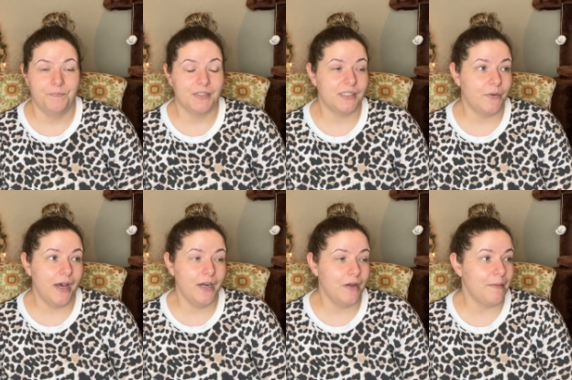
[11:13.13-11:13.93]
so I
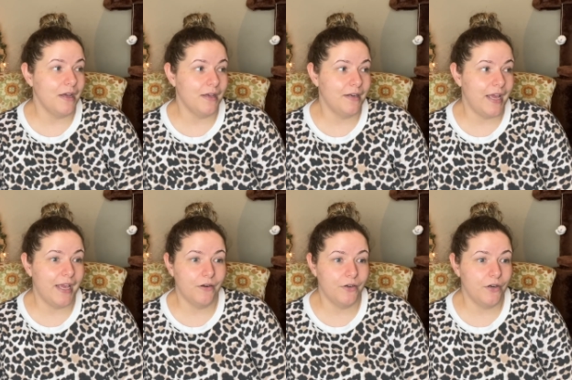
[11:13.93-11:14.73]
don't, I'm not going to
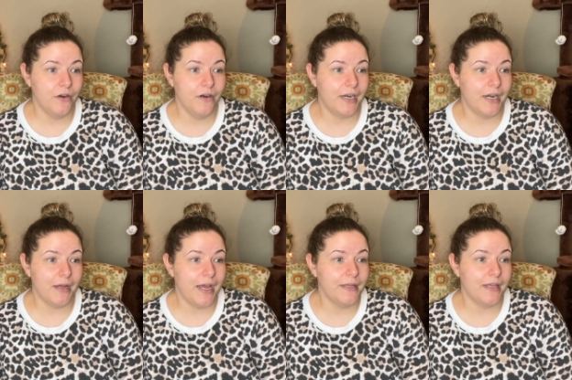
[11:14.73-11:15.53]
hate on her. And
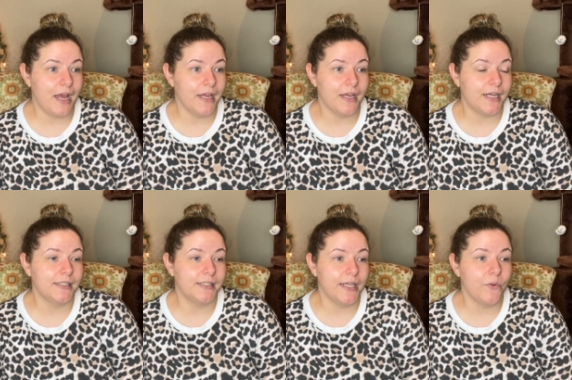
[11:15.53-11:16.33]
I, I, I,
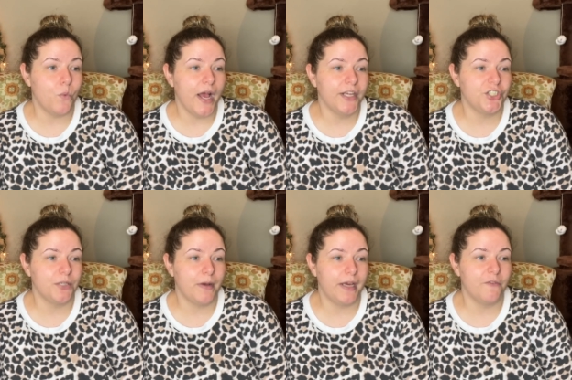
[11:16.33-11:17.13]
see why she
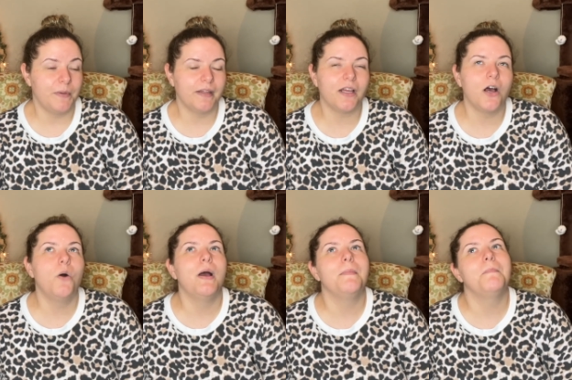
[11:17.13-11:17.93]
might have been like,
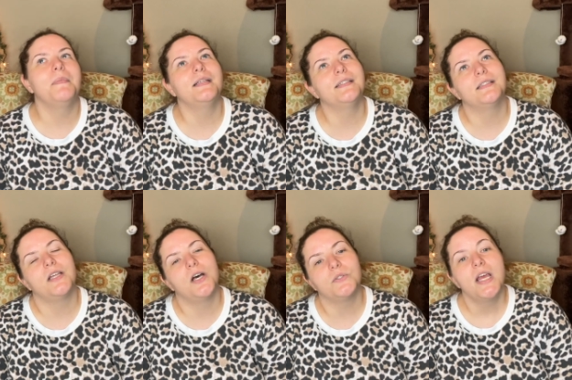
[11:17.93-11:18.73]
oh, I miss
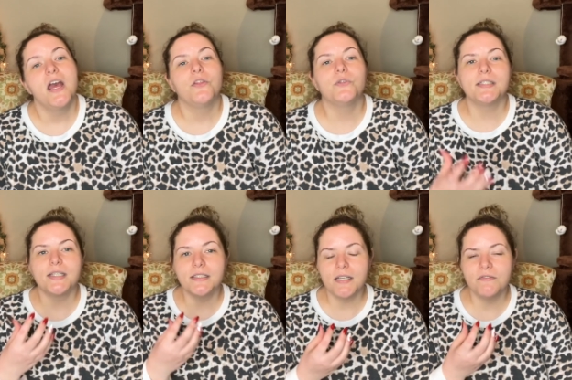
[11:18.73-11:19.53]
those. There's a
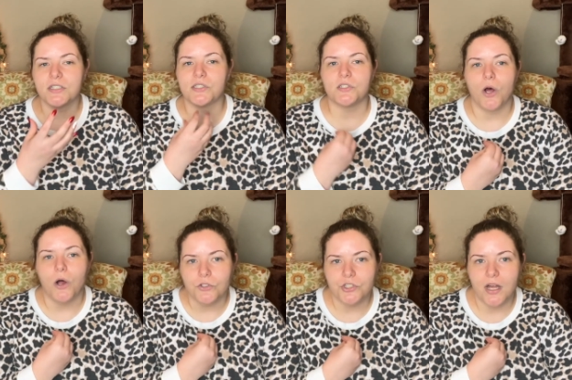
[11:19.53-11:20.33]
sense of
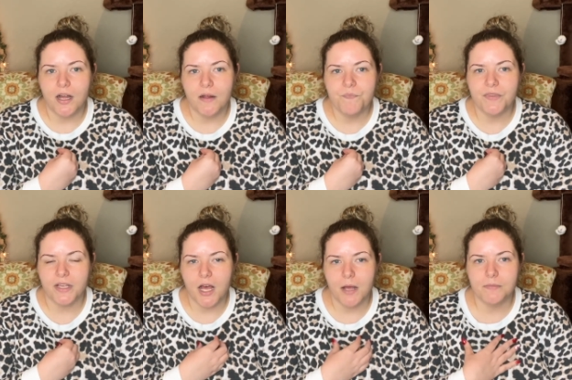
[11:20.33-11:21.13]
nostalgia that
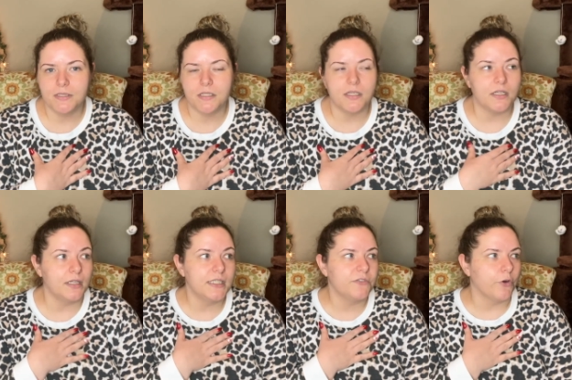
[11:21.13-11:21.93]
comes, at
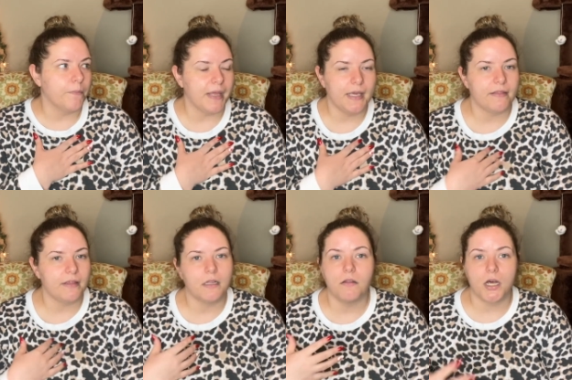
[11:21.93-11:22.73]
least for me, and I
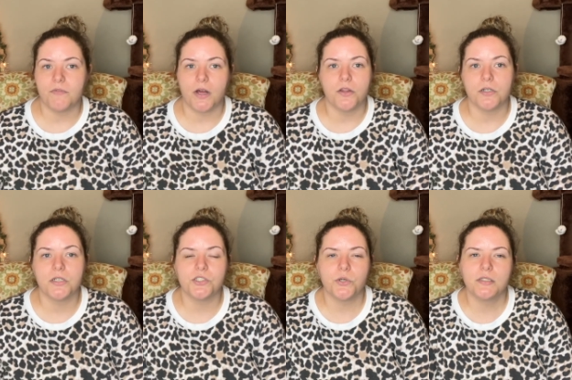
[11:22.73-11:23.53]
think a lot of
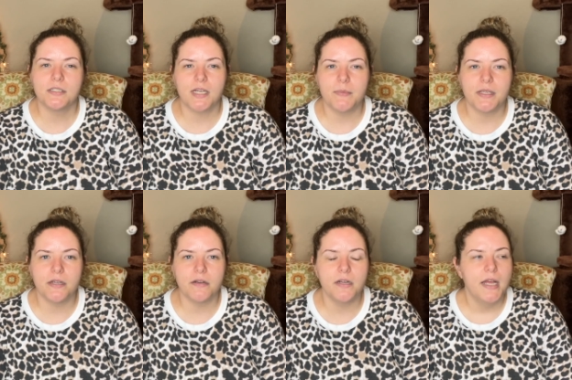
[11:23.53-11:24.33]
others during this time of
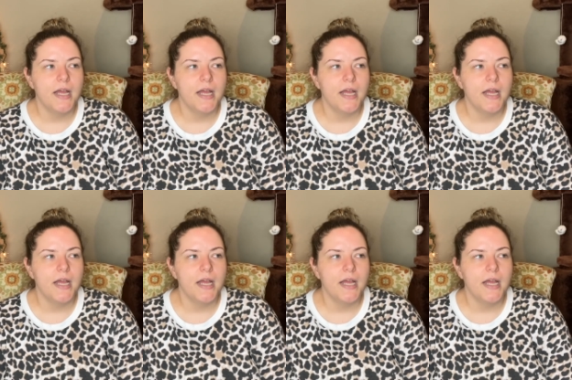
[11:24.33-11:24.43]
year.